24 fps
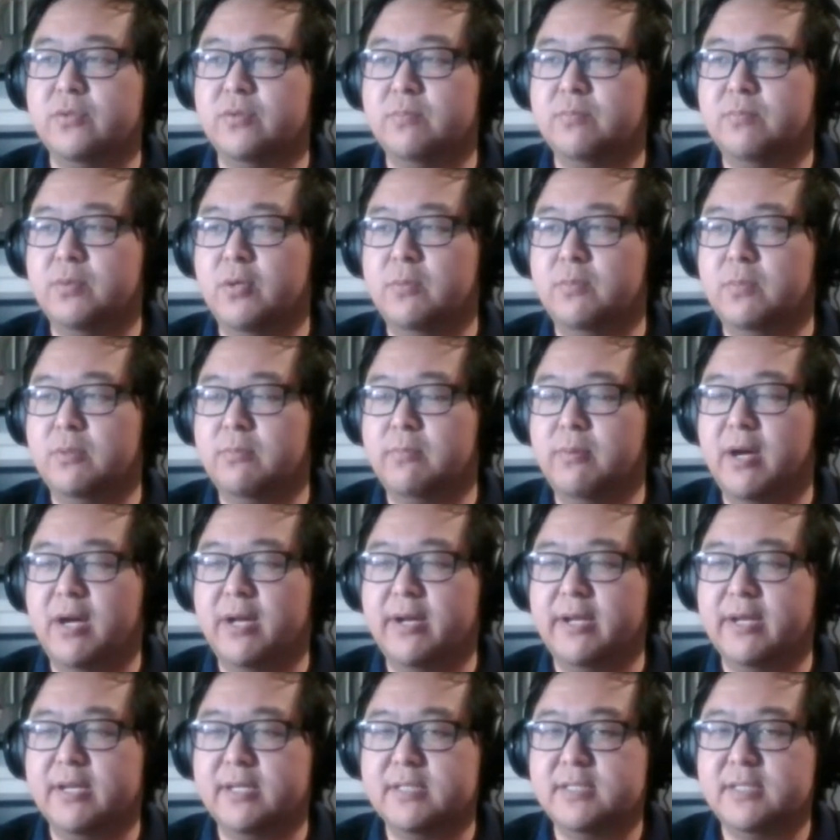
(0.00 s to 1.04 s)
promo
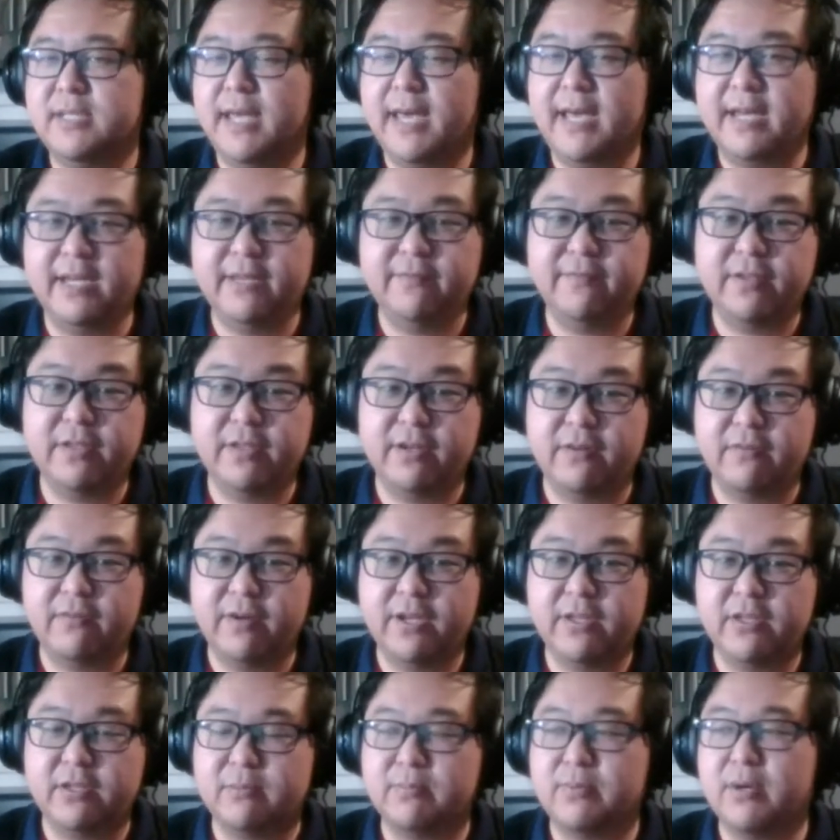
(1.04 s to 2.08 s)
products and even their
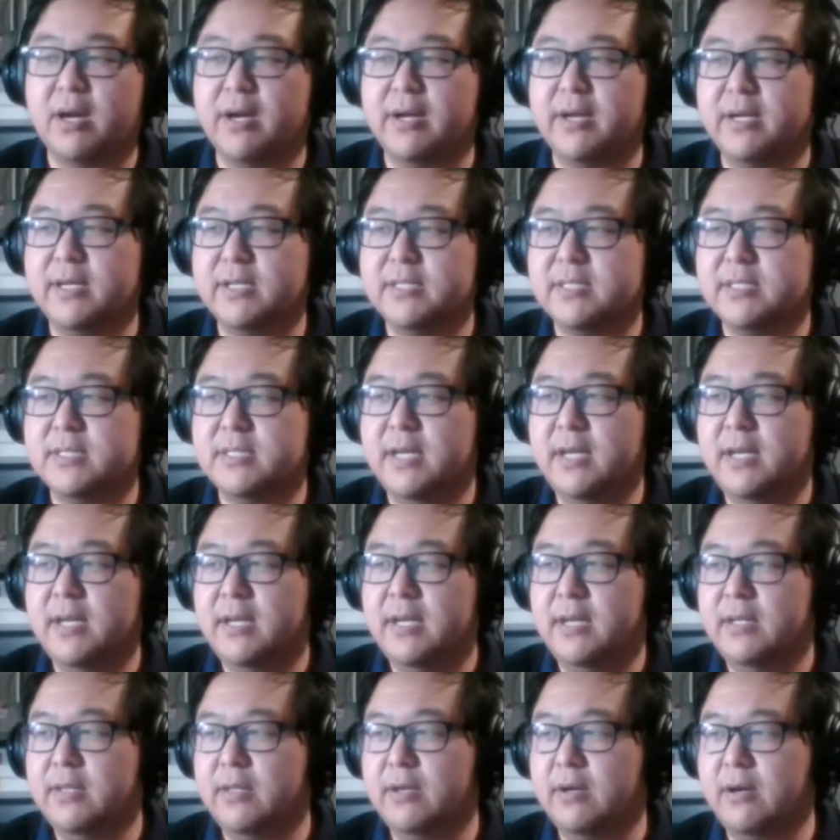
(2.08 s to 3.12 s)
regular products,
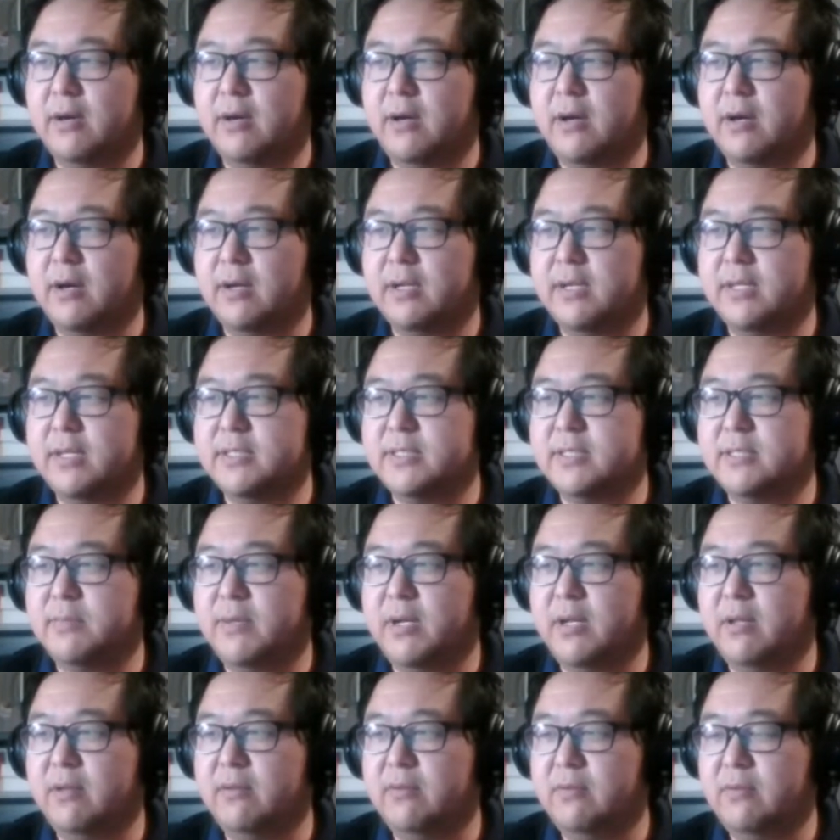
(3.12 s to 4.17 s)
there are custom
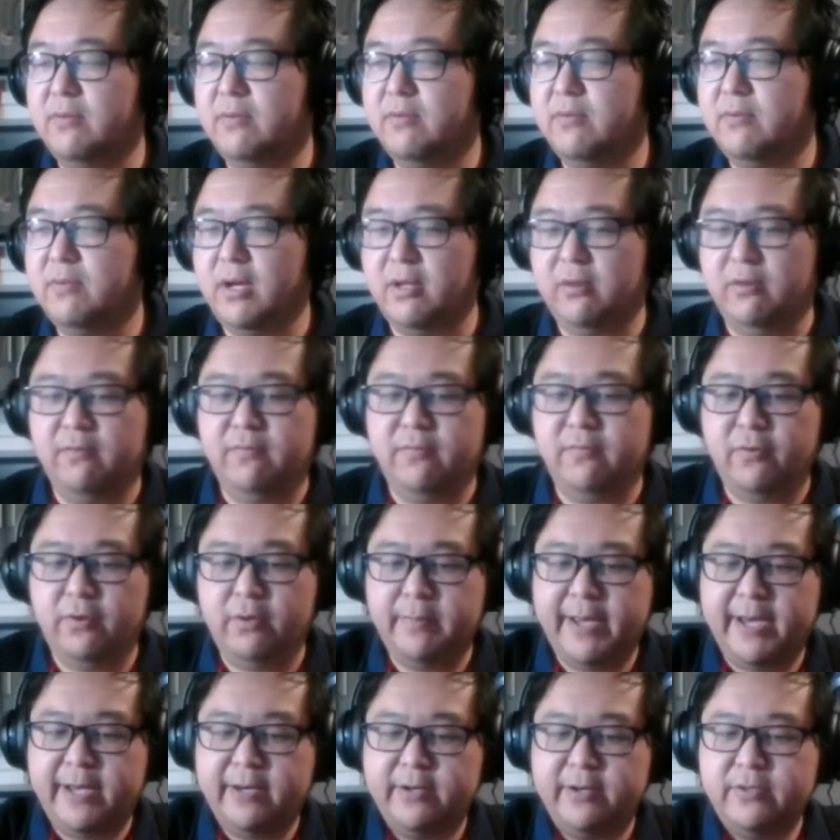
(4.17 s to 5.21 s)
holo foil
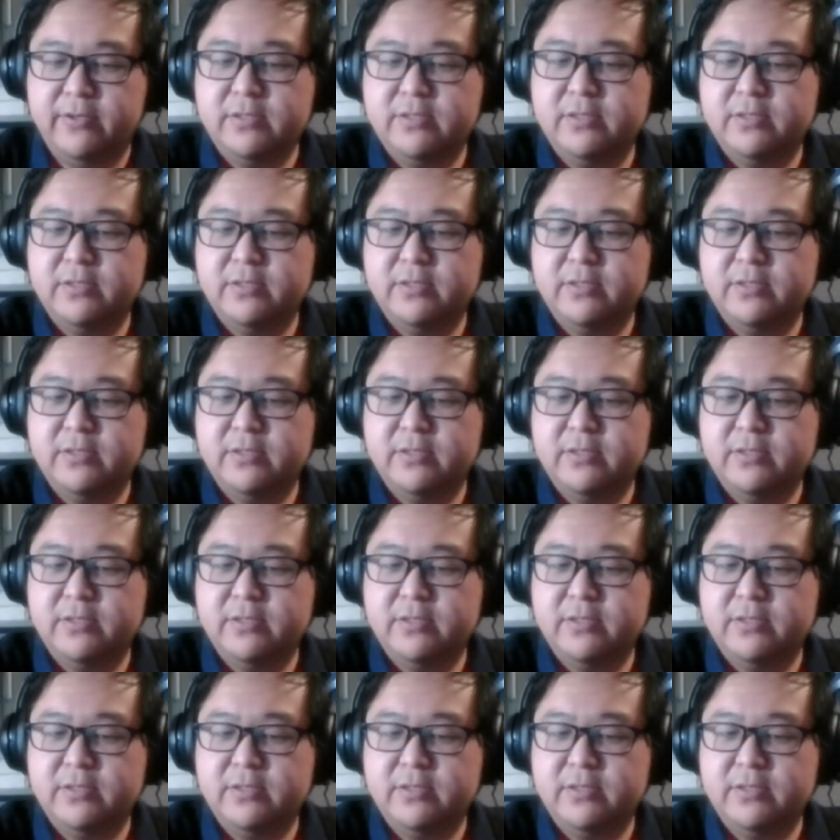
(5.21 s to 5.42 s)
patterns.